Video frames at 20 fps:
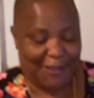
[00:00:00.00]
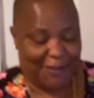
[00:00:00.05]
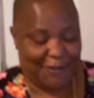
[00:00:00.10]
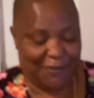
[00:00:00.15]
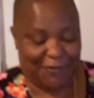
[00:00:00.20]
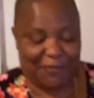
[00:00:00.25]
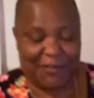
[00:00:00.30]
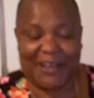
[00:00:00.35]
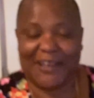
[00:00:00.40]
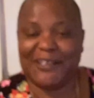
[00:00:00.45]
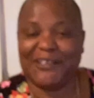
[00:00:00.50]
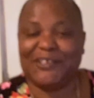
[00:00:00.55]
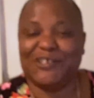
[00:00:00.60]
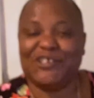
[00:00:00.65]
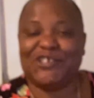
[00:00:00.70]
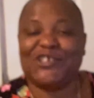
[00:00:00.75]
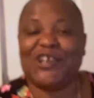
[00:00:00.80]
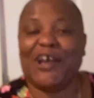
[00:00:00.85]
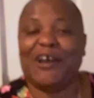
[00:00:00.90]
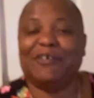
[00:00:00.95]
Ready to
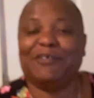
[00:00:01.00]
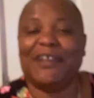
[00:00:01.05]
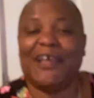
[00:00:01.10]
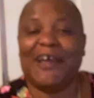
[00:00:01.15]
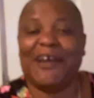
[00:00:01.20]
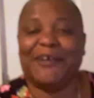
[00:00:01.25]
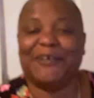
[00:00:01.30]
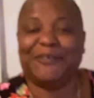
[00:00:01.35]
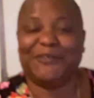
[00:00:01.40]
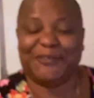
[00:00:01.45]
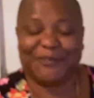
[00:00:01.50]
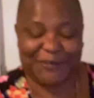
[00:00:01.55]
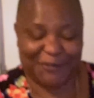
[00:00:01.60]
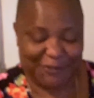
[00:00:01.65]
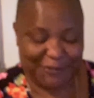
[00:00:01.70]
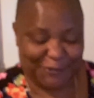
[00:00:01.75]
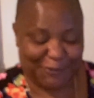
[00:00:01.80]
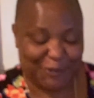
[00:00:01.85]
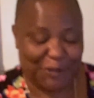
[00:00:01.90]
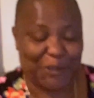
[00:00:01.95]
chow down.
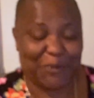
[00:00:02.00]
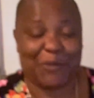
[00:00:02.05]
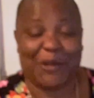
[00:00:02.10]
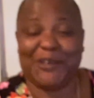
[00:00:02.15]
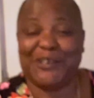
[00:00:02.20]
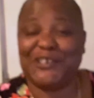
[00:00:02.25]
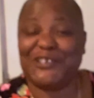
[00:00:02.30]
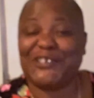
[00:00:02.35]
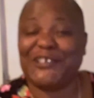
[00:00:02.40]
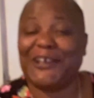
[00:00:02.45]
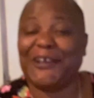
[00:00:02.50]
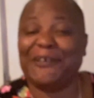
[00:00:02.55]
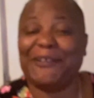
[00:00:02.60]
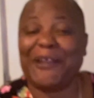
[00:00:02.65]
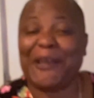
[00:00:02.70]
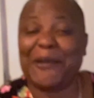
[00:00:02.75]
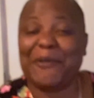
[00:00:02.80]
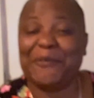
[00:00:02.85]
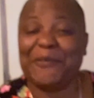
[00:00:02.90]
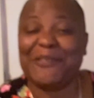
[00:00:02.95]
Do you want to chow
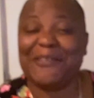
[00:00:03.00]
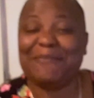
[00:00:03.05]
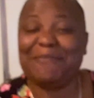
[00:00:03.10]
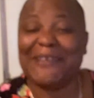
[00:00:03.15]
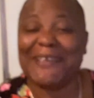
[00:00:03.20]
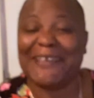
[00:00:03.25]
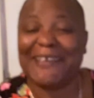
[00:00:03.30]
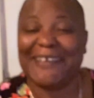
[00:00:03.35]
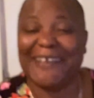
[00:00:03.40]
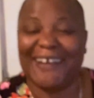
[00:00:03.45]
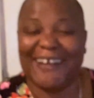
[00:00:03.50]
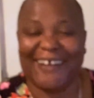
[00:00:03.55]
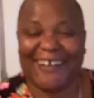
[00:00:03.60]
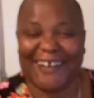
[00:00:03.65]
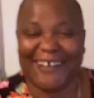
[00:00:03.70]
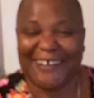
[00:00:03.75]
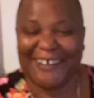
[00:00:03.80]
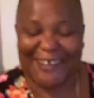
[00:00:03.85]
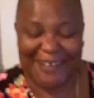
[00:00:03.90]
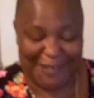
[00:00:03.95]
down with me?
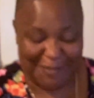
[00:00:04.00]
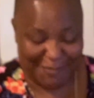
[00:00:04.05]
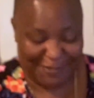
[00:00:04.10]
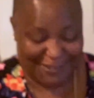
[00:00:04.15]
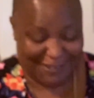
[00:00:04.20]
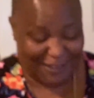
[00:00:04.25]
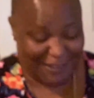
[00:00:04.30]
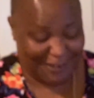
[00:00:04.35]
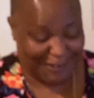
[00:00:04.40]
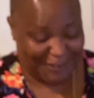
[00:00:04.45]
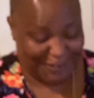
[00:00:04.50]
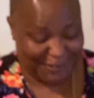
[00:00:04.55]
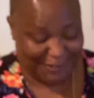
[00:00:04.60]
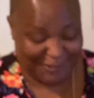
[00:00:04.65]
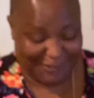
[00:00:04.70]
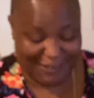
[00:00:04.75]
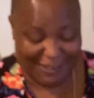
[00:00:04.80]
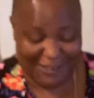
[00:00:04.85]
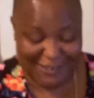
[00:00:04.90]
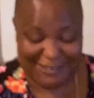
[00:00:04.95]
I'm telling
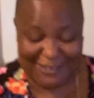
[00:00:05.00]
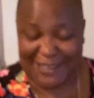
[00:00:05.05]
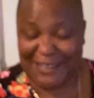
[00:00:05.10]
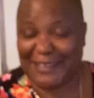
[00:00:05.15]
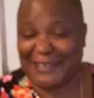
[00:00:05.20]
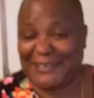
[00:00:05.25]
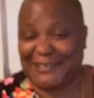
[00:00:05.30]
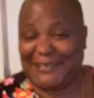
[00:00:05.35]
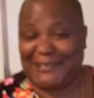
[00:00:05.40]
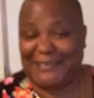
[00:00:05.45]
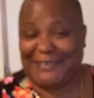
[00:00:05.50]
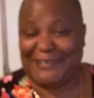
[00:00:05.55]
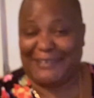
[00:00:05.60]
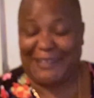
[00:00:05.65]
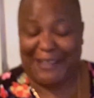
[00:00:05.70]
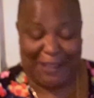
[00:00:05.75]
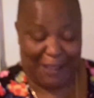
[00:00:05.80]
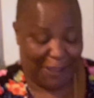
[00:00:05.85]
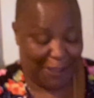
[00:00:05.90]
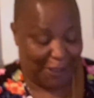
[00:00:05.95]
you, this is
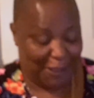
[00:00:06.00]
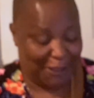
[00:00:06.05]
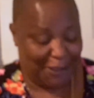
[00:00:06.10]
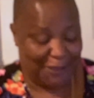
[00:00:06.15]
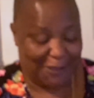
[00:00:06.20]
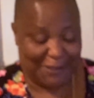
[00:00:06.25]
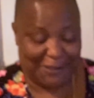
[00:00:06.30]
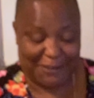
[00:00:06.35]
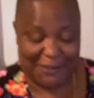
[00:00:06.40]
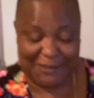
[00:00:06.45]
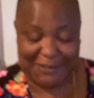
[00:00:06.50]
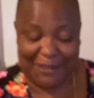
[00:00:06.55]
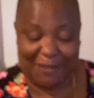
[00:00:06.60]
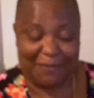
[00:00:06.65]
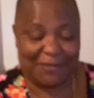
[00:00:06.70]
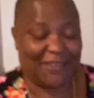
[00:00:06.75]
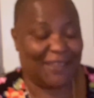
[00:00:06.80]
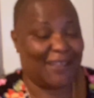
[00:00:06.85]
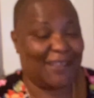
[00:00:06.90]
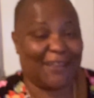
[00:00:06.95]

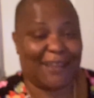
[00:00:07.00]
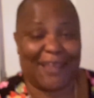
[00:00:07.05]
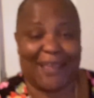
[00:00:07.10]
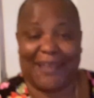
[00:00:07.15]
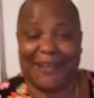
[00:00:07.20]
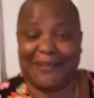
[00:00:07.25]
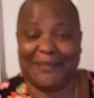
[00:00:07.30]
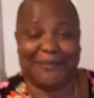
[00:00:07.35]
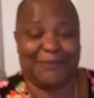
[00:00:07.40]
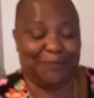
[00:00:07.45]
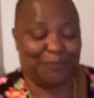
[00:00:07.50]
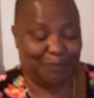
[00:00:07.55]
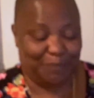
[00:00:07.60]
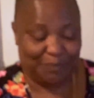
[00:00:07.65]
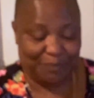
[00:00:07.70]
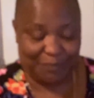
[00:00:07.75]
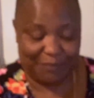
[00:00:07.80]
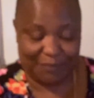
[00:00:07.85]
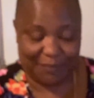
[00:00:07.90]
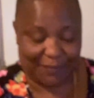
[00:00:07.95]
something that
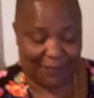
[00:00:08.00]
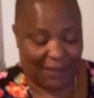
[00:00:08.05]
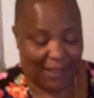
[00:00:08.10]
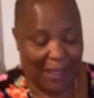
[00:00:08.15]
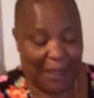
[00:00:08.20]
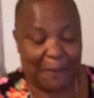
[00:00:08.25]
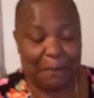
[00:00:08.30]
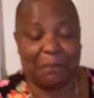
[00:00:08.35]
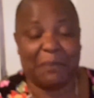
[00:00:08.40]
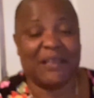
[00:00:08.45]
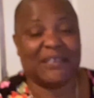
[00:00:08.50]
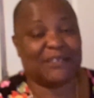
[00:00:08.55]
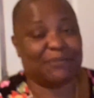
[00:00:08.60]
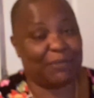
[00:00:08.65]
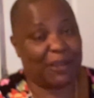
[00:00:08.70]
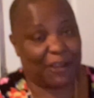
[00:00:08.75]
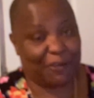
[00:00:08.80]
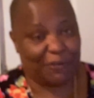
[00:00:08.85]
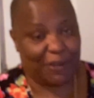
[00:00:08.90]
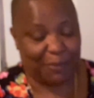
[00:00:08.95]
I miss
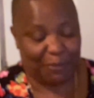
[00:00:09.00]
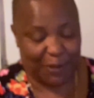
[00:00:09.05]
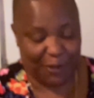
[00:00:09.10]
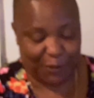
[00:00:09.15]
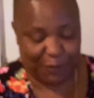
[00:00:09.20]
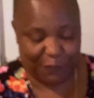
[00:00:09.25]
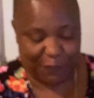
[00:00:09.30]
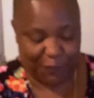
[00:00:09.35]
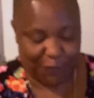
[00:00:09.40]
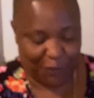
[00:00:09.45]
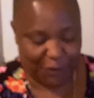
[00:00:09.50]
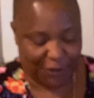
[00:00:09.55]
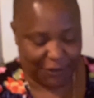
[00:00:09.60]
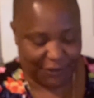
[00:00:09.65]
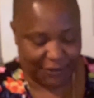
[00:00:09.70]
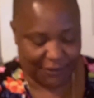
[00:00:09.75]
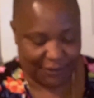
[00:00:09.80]
my grandmother for.